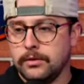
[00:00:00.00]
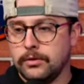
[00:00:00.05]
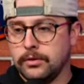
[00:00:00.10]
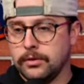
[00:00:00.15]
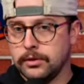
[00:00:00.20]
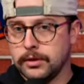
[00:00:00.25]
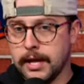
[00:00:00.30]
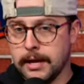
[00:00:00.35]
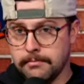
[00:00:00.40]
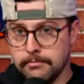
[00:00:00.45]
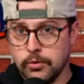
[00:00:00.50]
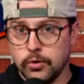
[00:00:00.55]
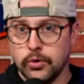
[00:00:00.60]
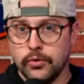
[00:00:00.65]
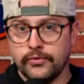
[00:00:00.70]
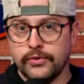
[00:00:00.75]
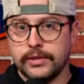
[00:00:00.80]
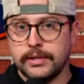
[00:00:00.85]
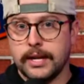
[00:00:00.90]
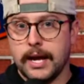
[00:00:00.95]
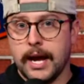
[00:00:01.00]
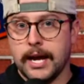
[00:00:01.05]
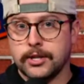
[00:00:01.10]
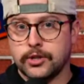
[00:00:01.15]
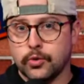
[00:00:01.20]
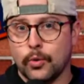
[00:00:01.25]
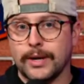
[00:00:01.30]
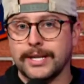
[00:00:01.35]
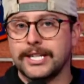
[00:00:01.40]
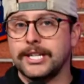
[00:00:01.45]
They moved a
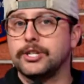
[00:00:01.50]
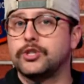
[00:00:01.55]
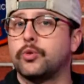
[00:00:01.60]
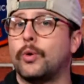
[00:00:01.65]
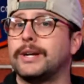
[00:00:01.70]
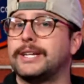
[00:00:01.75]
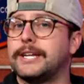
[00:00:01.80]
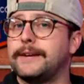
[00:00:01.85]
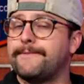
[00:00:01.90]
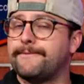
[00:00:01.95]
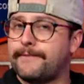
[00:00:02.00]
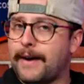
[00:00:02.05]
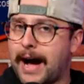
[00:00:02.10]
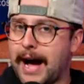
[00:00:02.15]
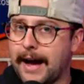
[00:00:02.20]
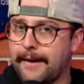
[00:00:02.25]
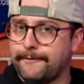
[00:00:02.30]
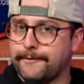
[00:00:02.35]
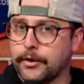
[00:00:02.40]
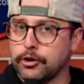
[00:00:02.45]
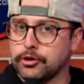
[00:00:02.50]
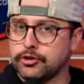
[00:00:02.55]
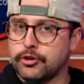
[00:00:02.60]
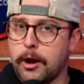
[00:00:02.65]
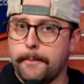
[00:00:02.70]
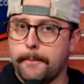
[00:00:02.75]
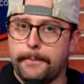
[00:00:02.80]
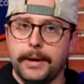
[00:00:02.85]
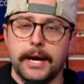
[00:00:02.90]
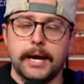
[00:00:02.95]
2025
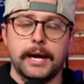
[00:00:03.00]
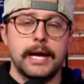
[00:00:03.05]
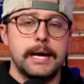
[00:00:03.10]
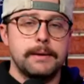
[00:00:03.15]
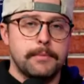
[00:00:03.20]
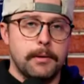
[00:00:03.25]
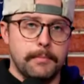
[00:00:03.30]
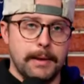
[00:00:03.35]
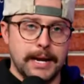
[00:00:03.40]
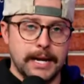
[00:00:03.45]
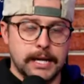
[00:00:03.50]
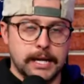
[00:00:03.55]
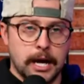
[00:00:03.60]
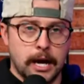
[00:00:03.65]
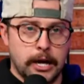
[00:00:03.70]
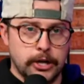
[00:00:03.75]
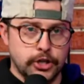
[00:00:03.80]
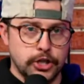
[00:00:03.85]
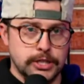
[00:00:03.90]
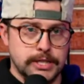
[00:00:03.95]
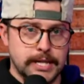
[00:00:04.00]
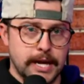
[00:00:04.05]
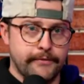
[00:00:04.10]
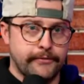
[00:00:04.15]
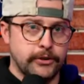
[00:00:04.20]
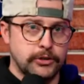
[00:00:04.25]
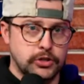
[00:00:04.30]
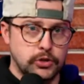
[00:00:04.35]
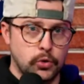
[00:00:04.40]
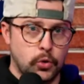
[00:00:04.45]
first-round pick, but made a conscious
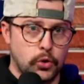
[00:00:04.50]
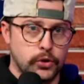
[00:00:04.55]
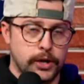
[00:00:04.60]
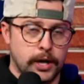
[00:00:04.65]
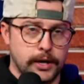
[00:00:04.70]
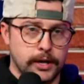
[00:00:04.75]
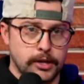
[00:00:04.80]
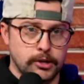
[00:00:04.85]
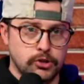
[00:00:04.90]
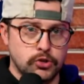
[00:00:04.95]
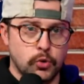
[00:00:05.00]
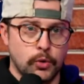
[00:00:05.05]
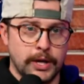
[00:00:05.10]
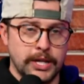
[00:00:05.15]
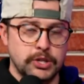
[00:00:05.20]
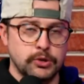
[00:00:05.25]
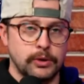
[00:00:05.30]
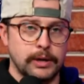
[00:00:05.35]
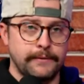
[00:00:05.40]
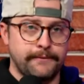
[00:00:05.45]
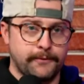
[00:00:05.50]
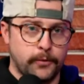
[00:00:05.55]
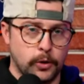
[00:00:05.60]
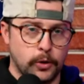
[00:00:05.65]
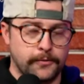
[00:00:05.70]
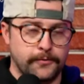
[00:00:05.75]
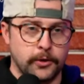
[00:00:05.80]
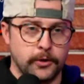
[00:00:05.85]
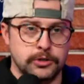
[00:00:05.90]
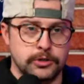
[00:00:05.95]
effort to hold on to their 2024
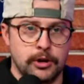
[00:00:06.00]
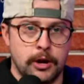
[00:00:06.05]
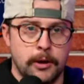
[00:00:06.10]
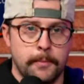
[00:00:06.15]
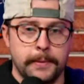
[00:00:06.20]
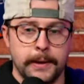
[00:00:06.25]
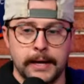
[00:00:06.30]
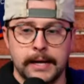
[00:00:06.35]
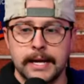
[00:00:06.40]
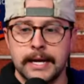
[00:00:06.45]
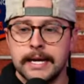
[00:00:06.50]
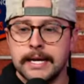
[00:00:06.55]
first-round pick.